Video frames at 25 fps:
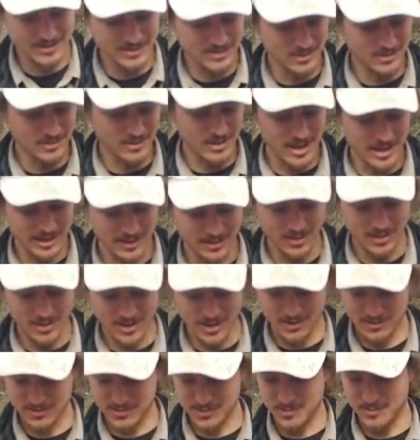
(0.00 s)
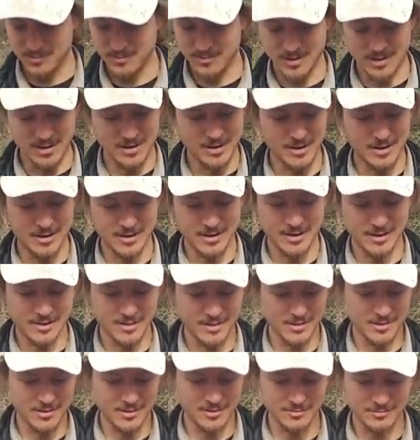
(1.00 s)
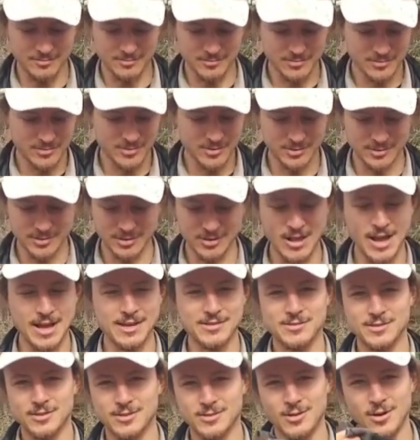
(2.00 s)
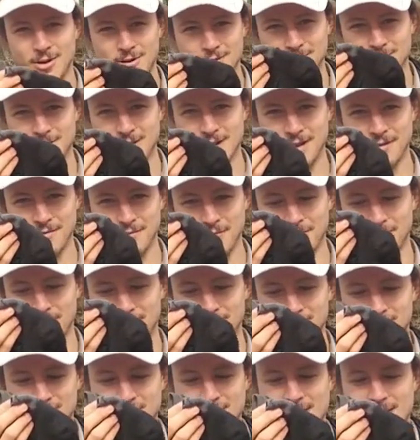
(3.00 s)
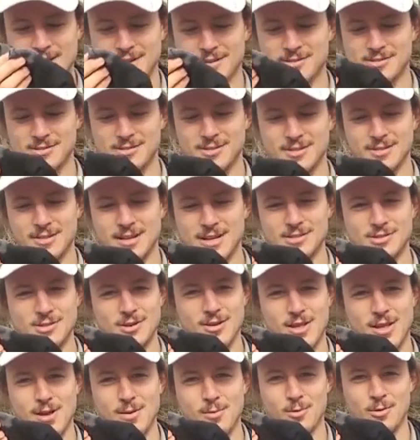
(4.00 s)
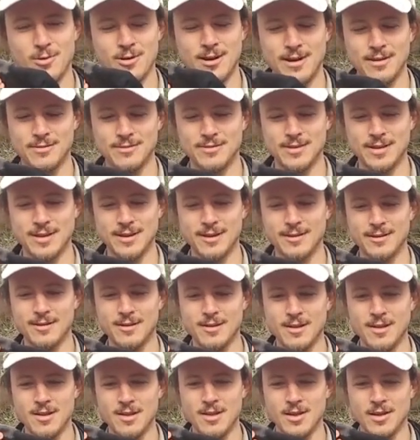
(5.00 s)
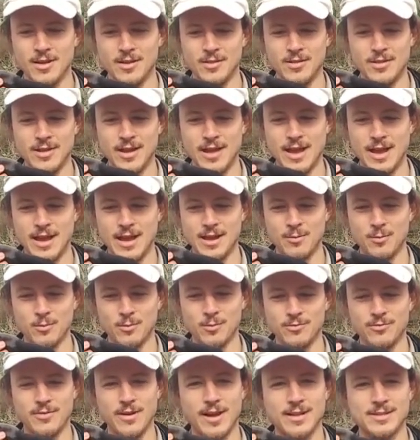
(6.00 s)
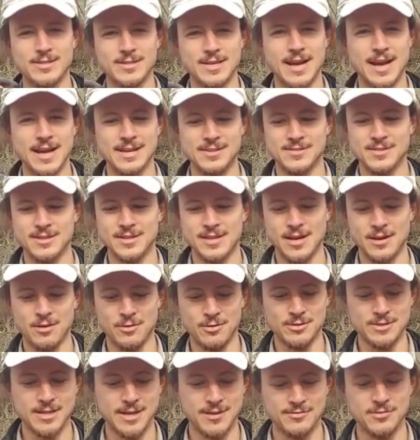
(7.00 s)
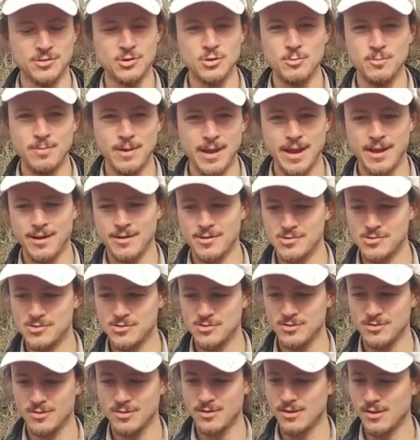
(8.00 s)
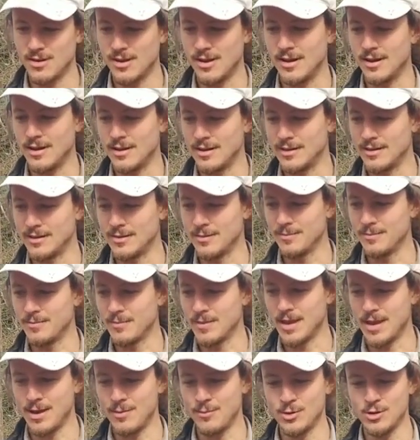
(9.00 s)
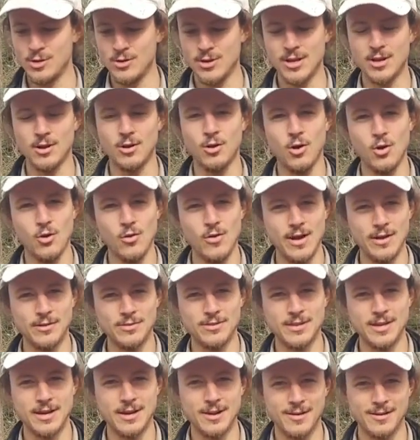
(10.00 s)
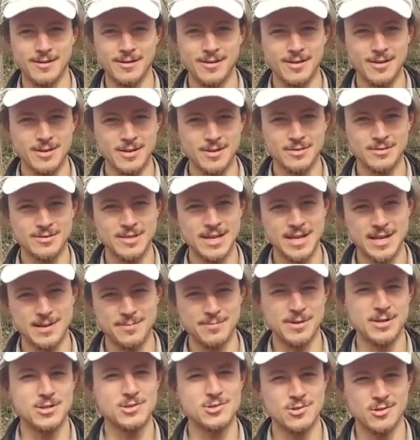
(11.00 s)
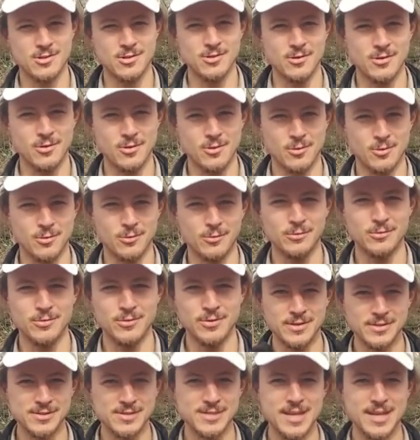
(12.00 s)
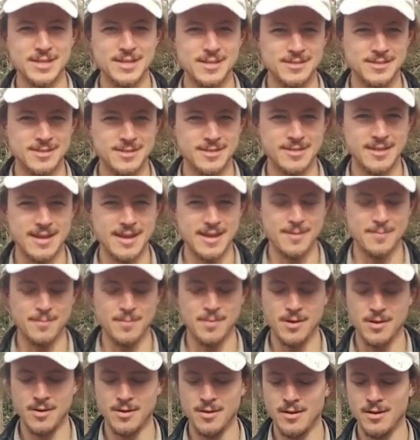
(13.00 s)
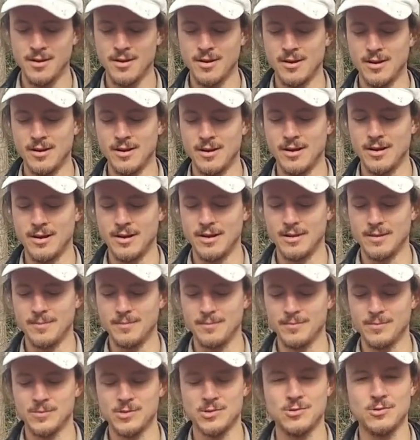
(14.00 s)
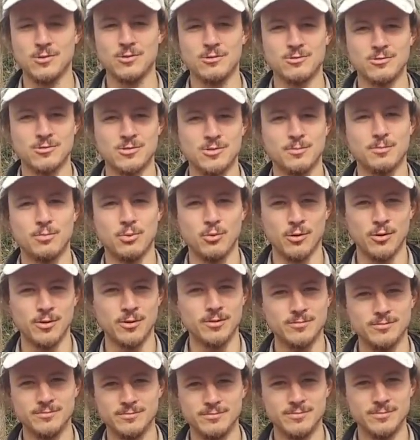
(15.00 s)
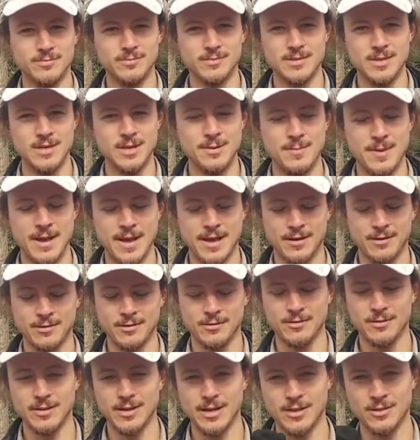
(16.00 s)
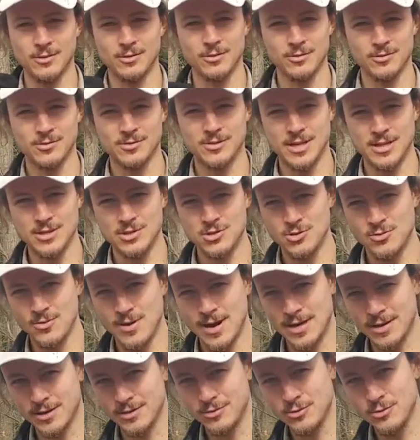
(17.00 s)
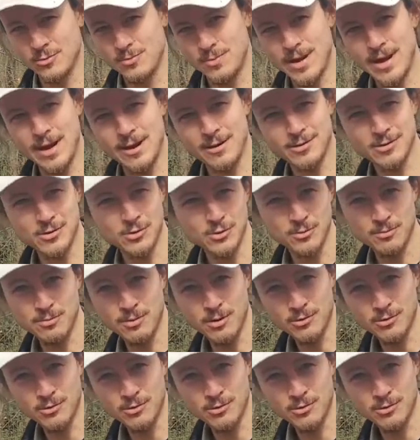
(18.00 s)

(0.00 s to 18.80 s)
still like these. They're classic, darn tough socks. That's all I wore out there. They were fantastic. I always have 2 pairs, and when you get a hole out there, take a picture of the hole. can send it to them, to their support email, and they'll send you out a new pair to a